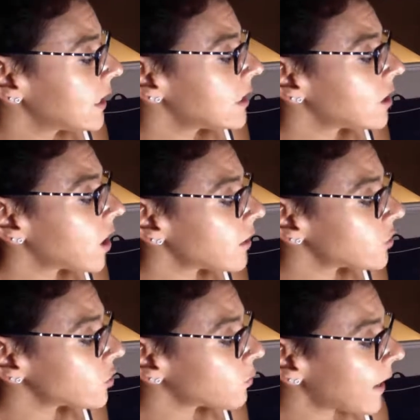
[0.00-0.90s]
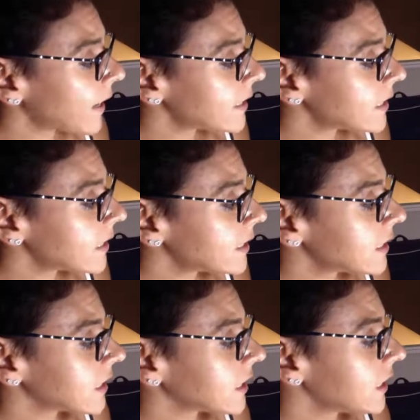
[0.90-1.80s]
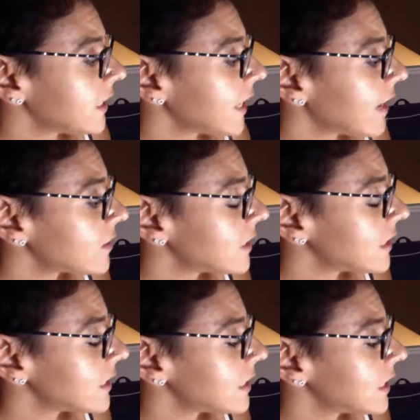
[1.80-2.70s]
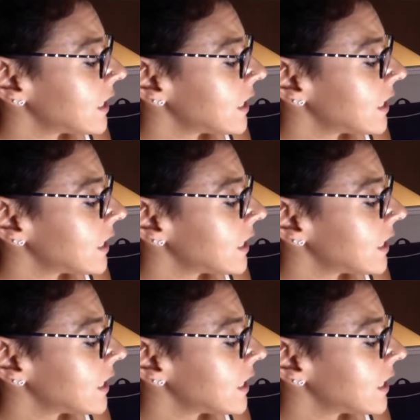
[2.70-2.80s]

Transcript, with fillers: Not to write, to clean houses,